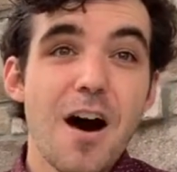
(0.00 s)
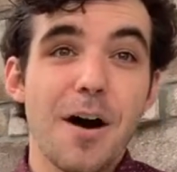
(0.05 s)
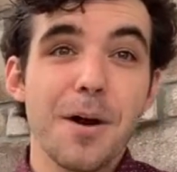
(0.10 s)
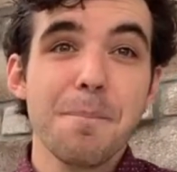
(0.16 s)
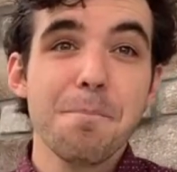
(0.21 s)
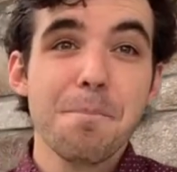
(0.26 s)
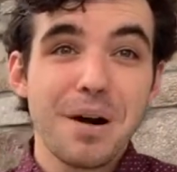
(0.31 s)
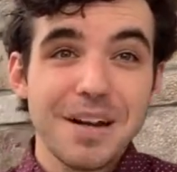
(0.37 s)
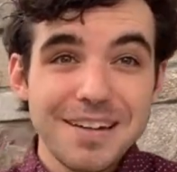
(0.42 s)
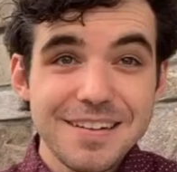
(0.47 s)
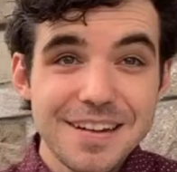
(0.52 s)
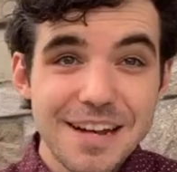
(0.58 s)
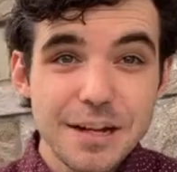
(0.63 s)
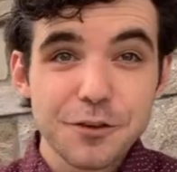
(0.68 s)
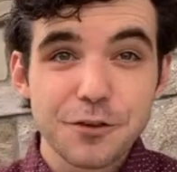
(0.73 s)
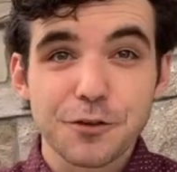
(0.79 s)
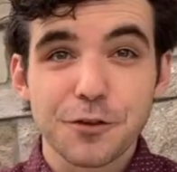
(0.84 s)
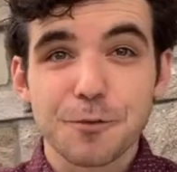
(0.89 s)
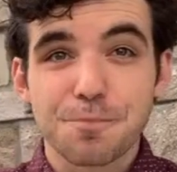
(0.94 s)
on
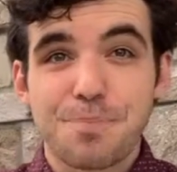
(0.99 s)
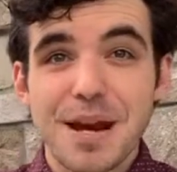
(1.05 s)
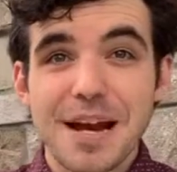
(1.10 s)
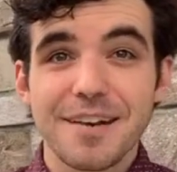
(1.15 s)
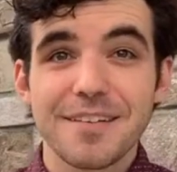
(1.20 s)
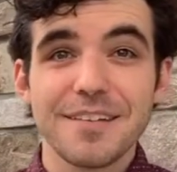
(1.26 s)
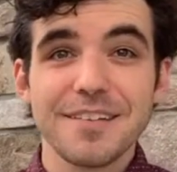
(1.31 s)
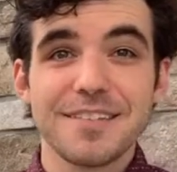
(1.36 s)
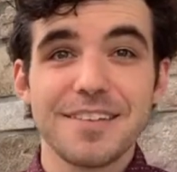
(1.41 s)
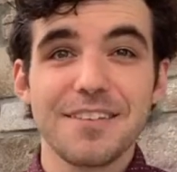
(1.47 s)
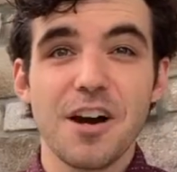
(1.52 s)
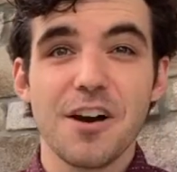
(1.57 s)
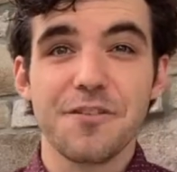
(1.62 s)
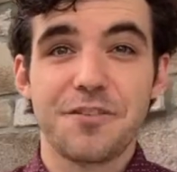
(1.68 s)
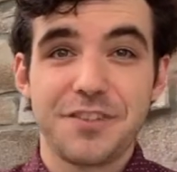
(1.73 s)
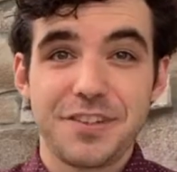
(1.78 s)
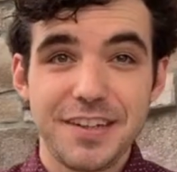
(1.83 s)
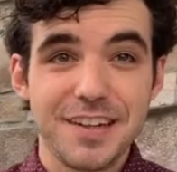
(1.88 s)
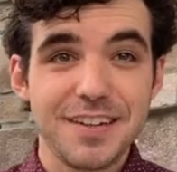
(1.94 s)
Mondays for parents
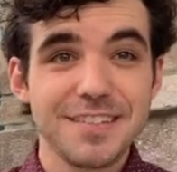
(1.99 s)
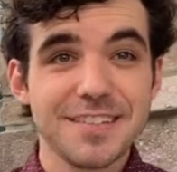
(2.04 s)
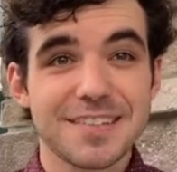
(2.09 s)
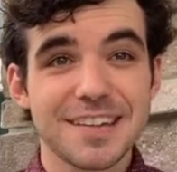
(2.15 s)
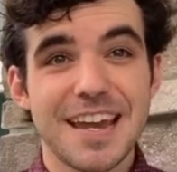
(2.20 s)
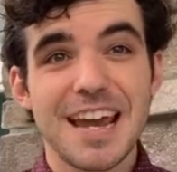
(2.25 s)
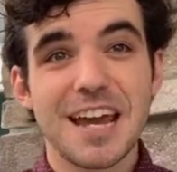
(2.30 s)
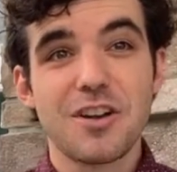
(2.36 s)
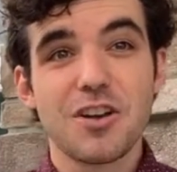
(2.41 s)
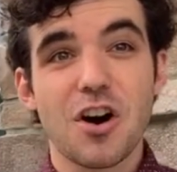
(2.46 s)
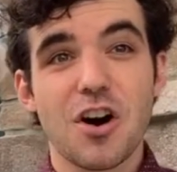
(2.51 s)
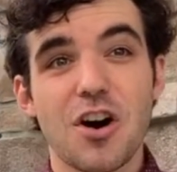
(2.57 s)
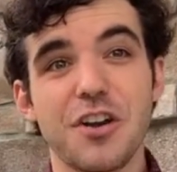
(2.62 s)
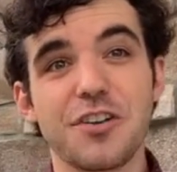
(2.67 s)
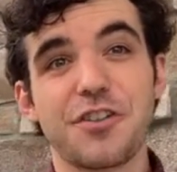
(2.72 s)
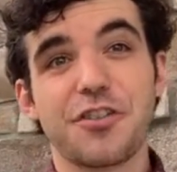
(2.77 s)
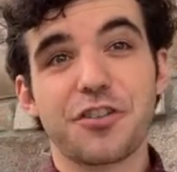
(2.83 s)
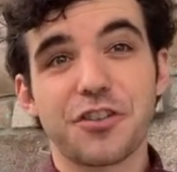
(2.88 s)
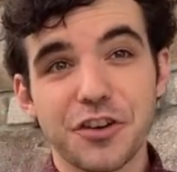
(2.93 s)
of teens and
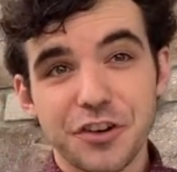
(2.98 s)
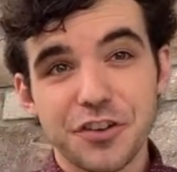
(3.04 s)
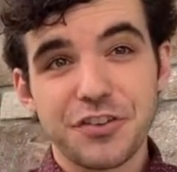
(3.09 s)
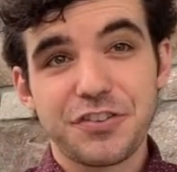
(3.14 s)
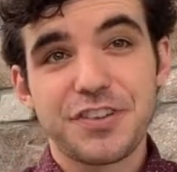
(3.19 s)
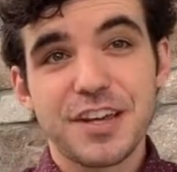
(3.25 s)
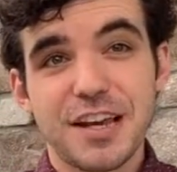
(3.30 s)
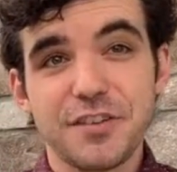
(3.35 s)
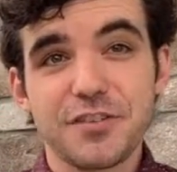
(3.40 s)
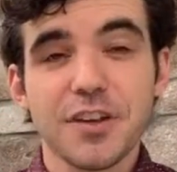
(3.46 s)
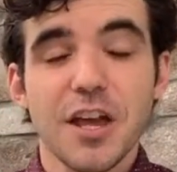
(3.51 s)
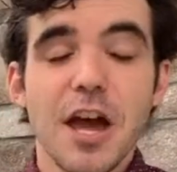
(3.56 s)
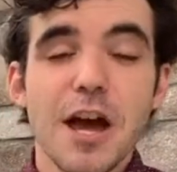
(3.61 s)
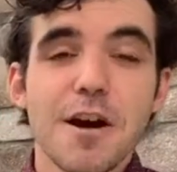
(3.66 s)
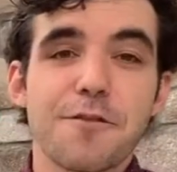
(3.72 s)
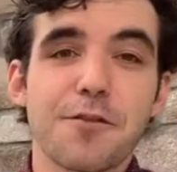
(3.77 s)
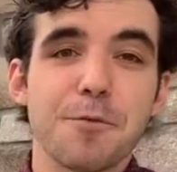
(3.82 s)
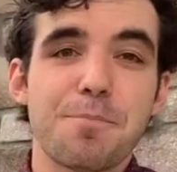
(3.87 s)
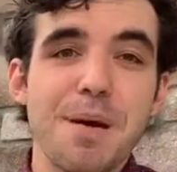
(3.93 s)
on Thursdays
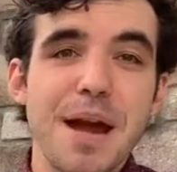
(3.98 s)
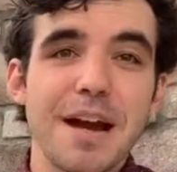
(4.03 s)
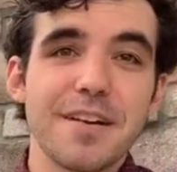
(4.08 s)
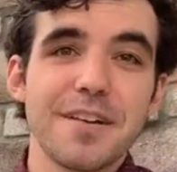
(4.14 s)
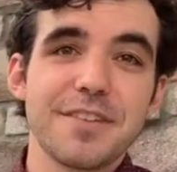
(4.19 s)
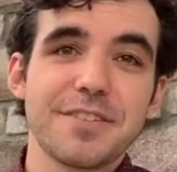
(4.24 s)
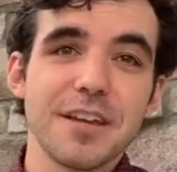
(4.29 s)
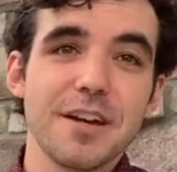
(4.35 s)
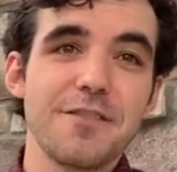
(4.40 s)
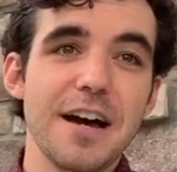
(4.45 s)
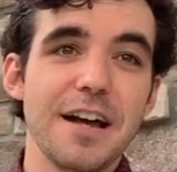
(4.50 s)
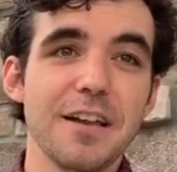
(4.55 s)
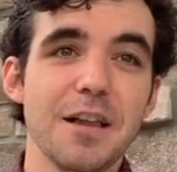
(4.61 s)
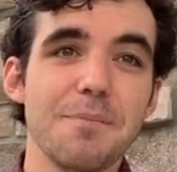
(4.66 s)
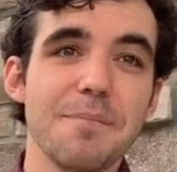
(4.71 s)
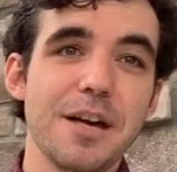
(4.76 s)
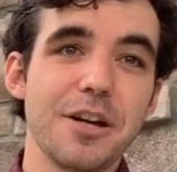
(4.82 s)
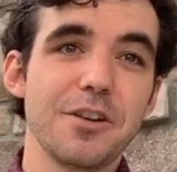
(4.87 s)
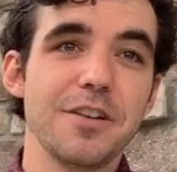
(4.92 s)
for parents of
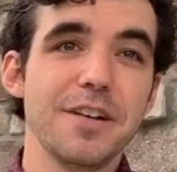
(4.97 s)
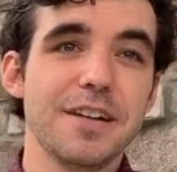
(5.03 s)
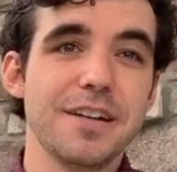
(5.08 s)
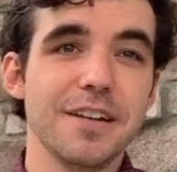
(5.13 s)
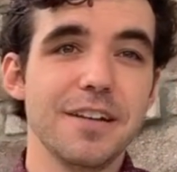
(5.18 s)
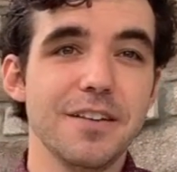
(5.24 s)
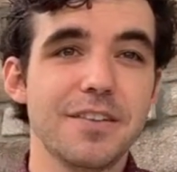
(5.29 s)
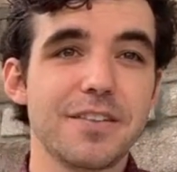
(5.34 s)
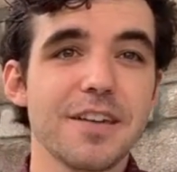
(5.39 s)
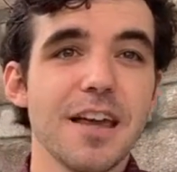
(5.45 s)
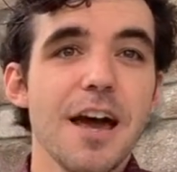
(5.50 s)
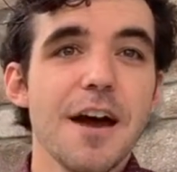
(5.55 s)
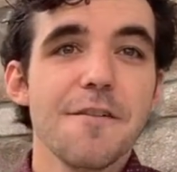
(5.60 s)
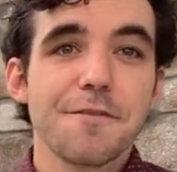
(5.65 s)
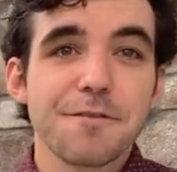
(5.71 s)
elementary kids